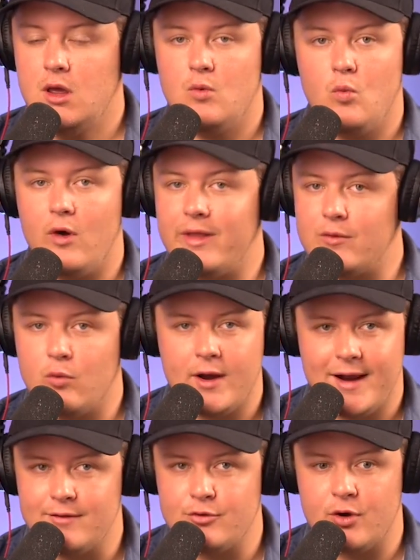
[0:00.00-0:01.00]

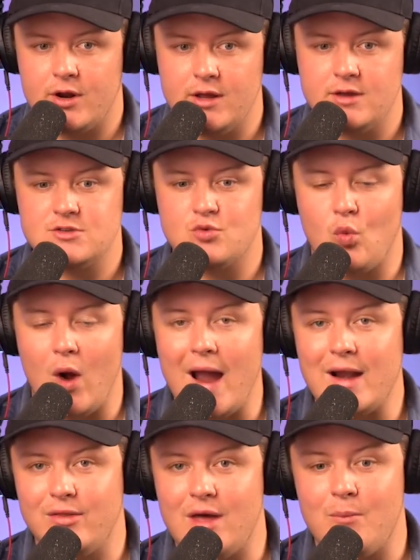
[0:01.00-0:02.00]
whatever it is,
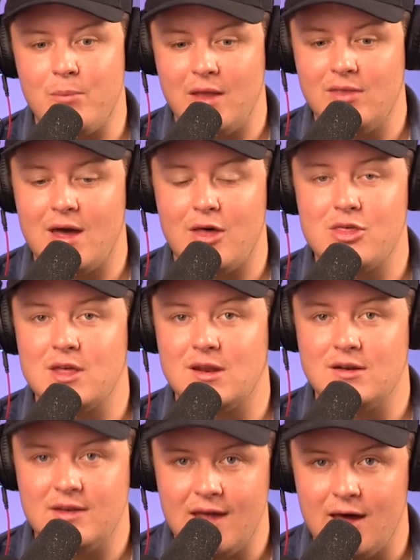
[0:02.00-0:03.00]
beat that thing to
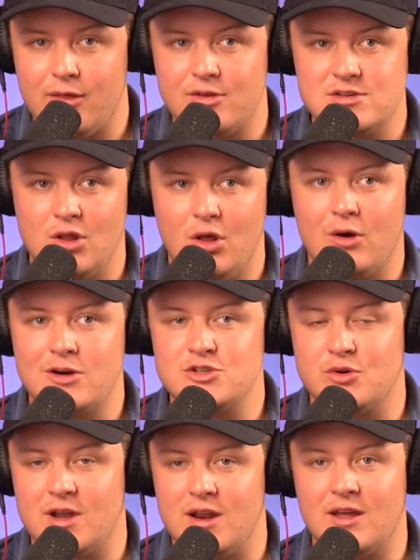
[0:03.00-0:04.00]
death, as long as you're
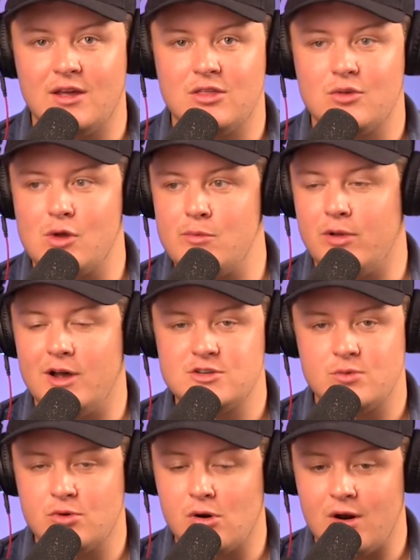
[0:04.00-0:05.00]
getting a 3+
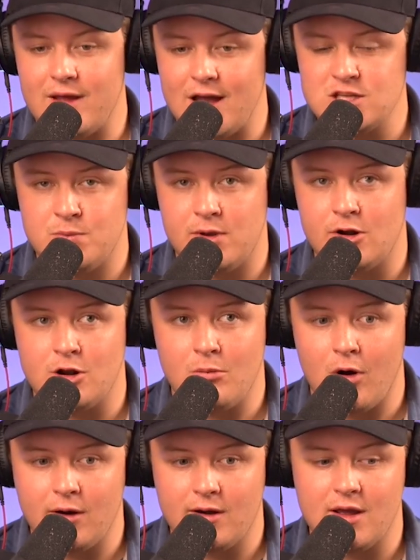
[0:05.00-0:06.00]
return on ad spend on your
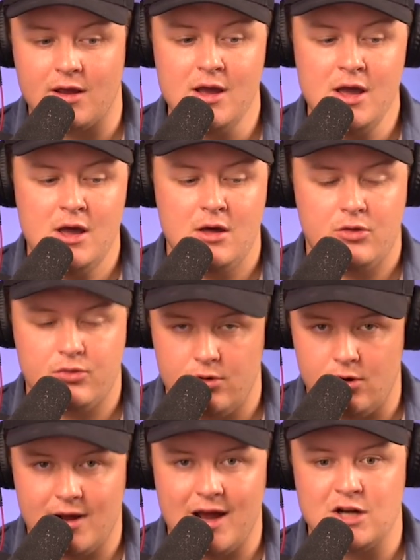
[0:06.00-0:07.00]
marketing through
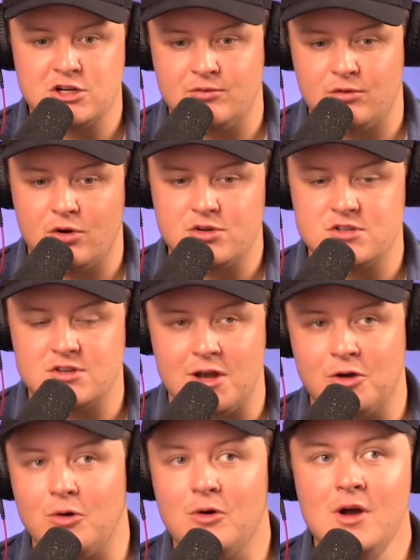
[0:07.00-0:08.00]
your cash conversion
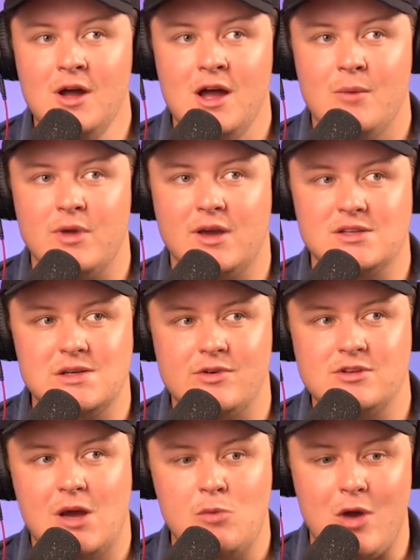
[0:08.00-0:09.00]
cycle. Because every
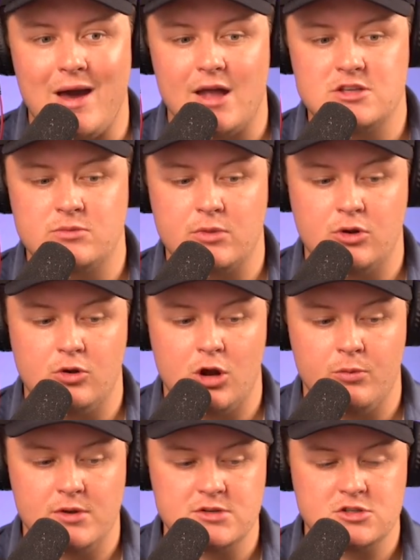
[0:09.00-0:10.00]
time you add something new to your
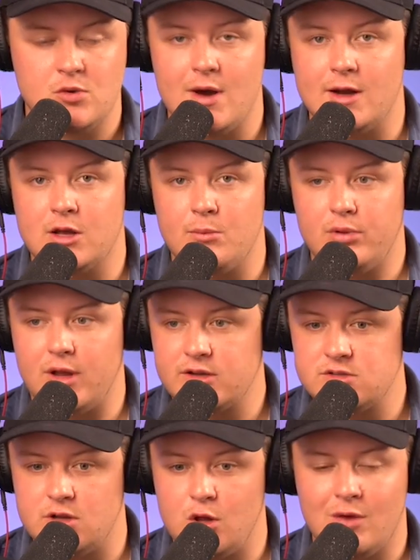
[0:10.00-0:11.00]
business, you add
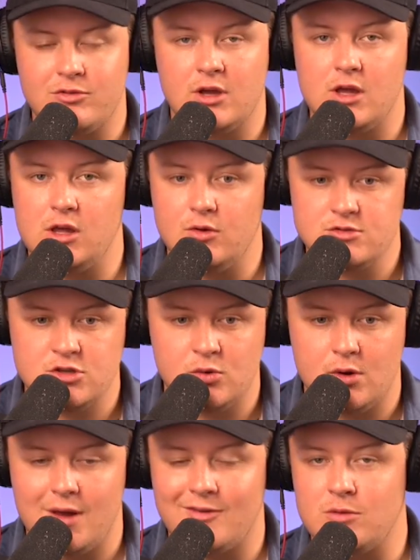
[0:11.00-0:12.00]
complexity, you have to get used to
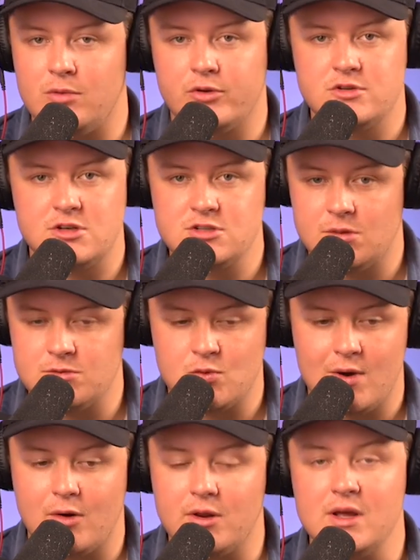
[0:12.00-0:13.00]
it, you have to build systems
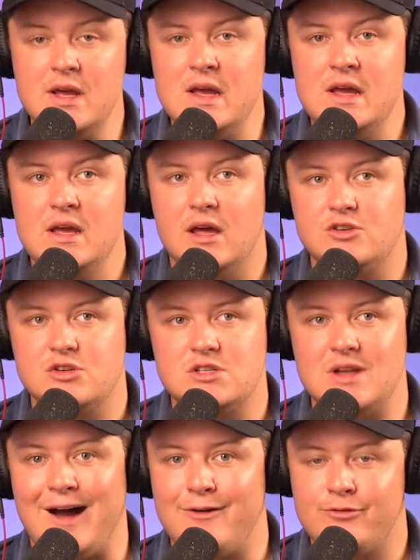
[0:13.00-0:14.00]
around it. It's just
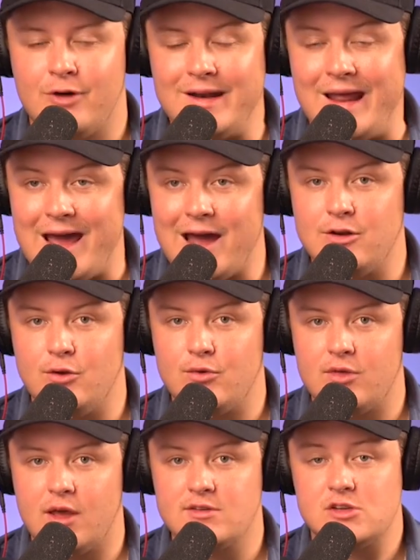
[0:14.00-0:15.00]
not fun to add new
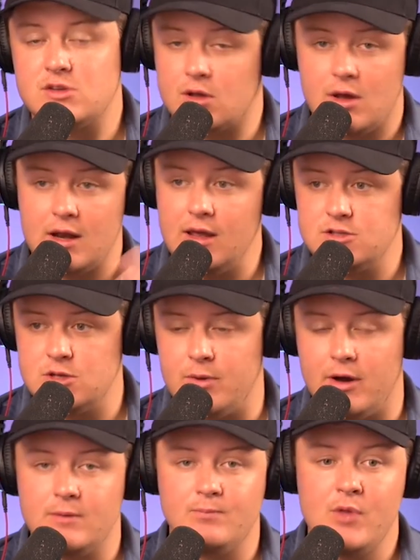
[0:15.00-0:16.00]
things. That's like an easy
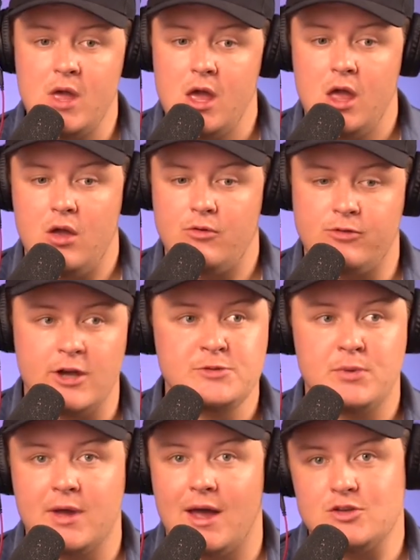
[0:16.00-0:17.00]
button.
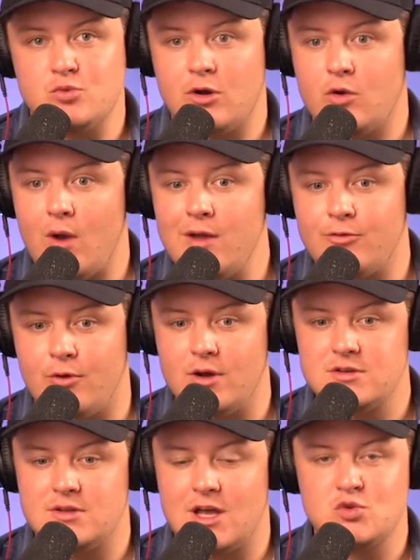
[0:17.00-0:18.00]
Facebook ads work great for
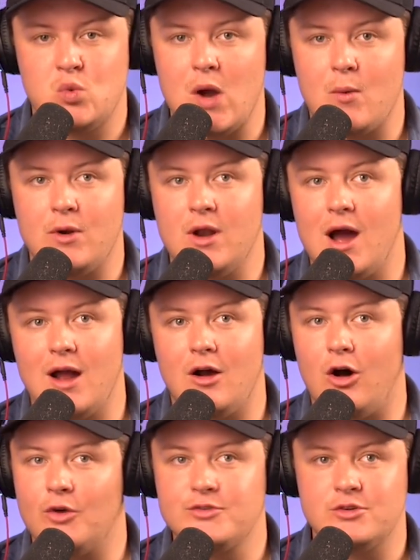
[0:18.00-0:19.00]
us. That's why we're not
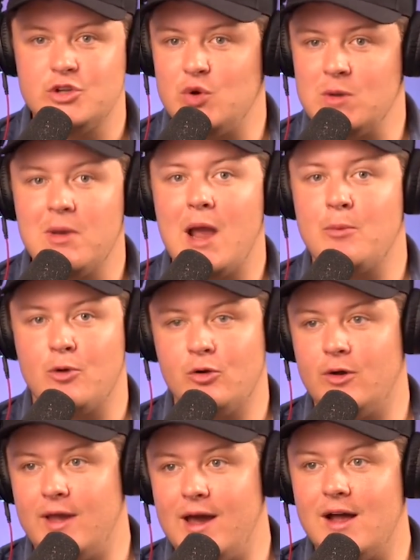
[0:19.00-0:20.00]
also doing
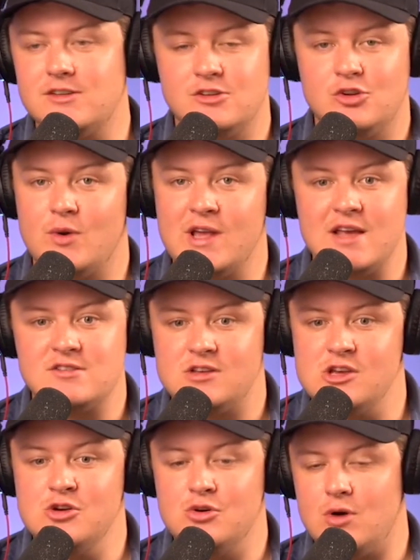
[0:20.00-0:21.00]
pay-per-click ads and doing
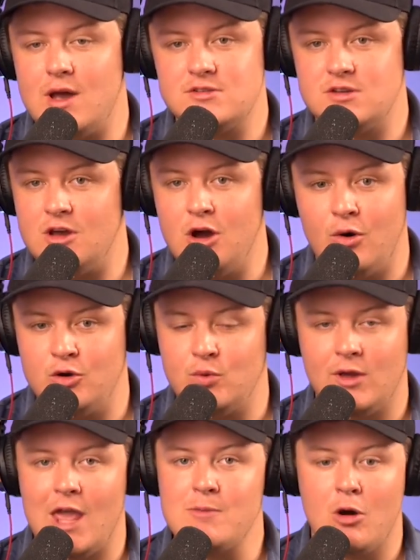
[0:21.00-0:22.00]
SEO and
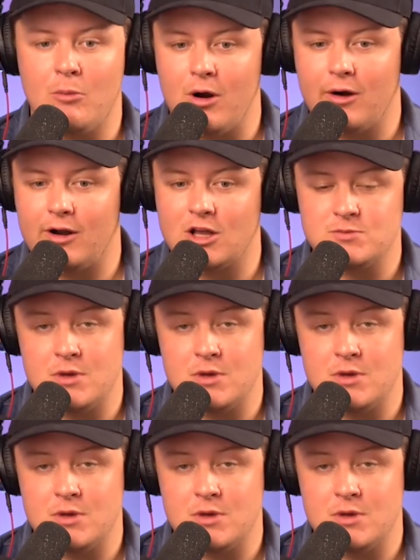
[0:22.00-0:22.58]
doing email marketing,